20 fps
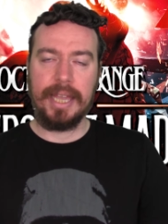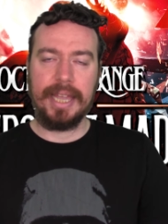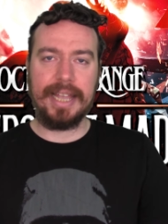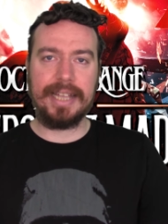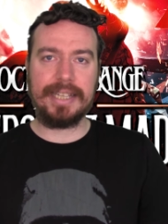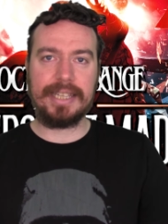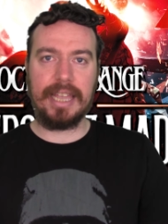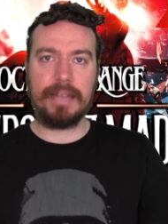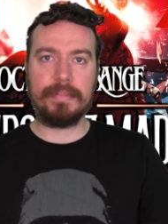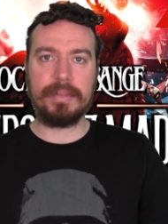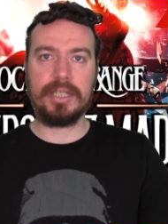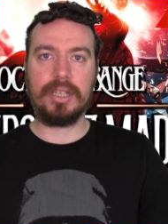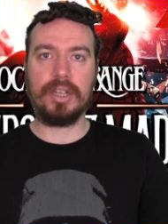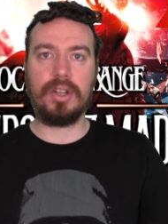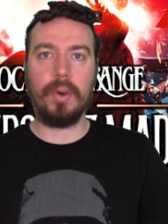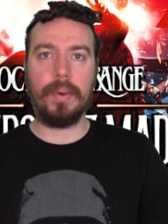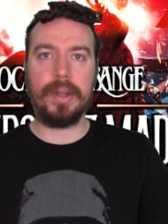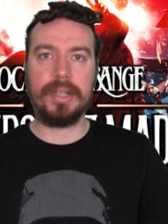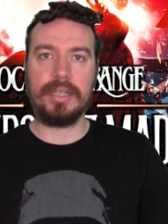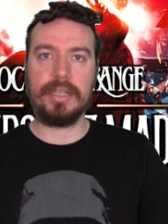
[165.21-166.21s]
is able to
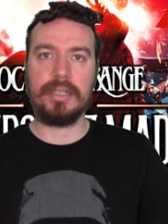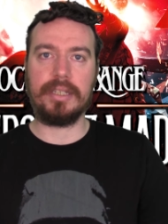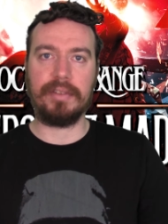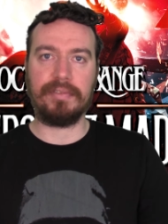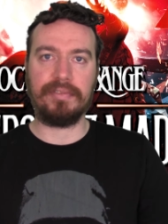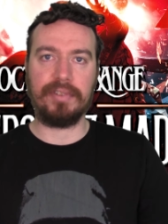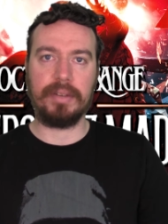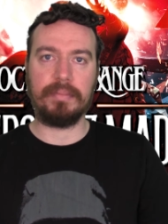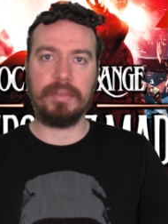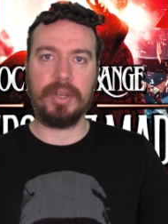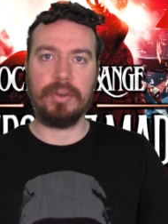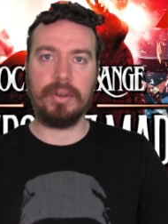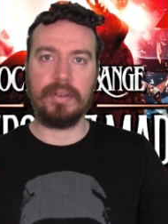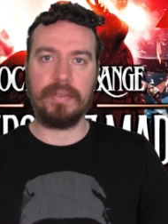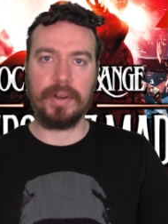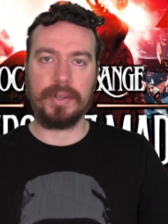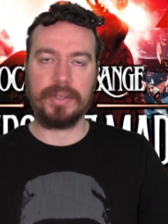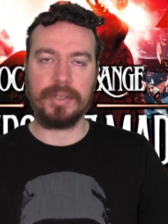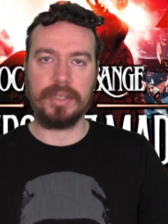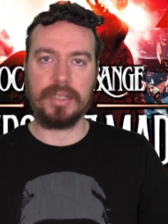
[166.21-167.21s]
go into different
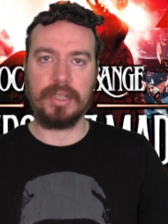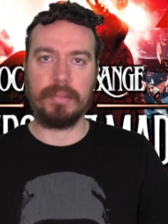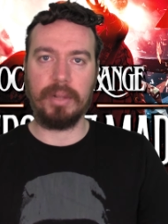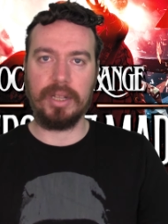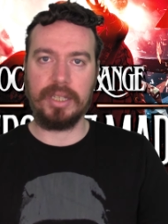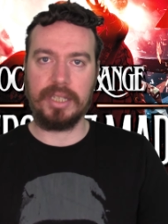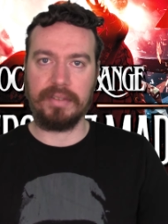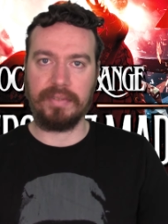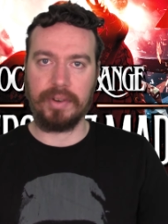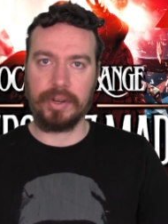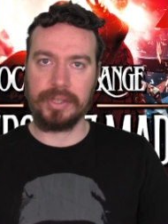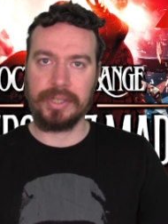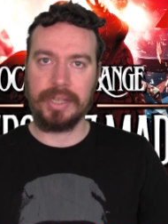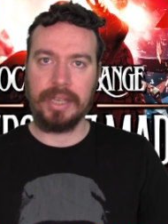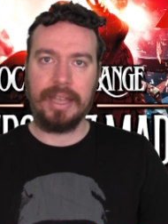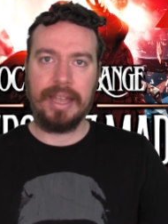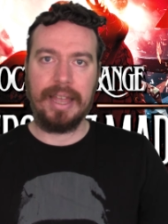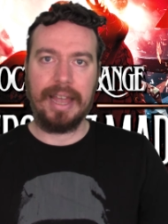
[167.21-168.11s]
universes in the multiverse.